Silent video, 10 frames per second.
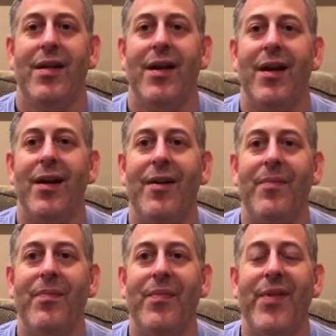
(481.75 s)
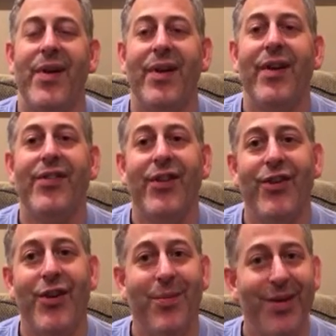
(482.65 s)
there is a
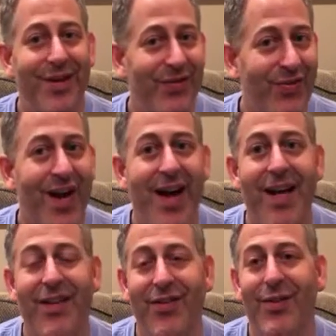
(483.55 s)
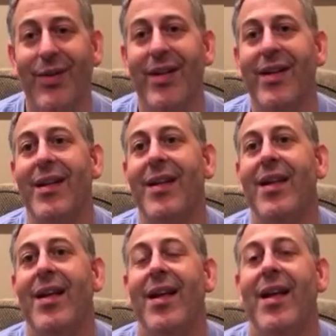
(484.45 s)
humorous side to it.
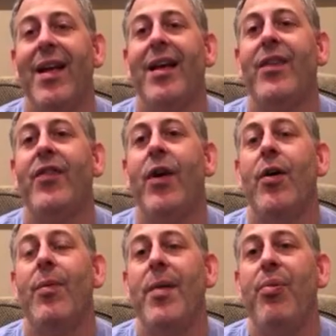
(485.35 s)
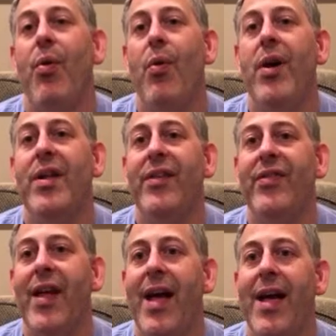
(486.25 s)
And so my point is
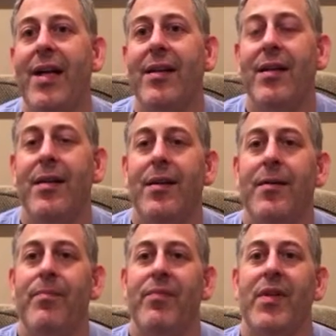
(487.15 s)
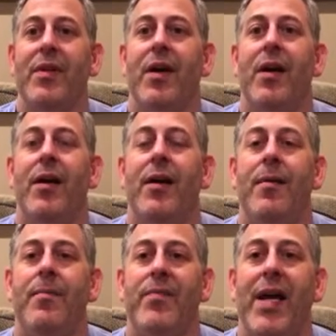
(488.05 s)
that
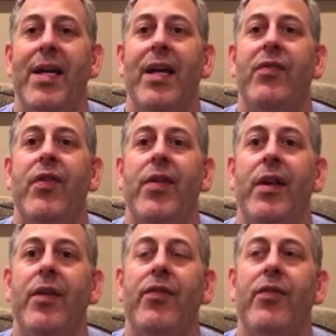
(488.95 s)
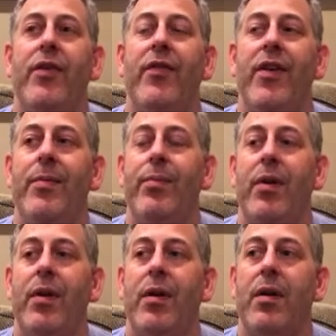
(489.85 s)
I guess this
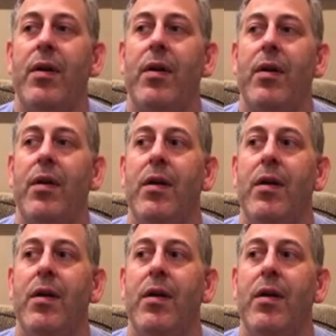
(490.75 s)
November,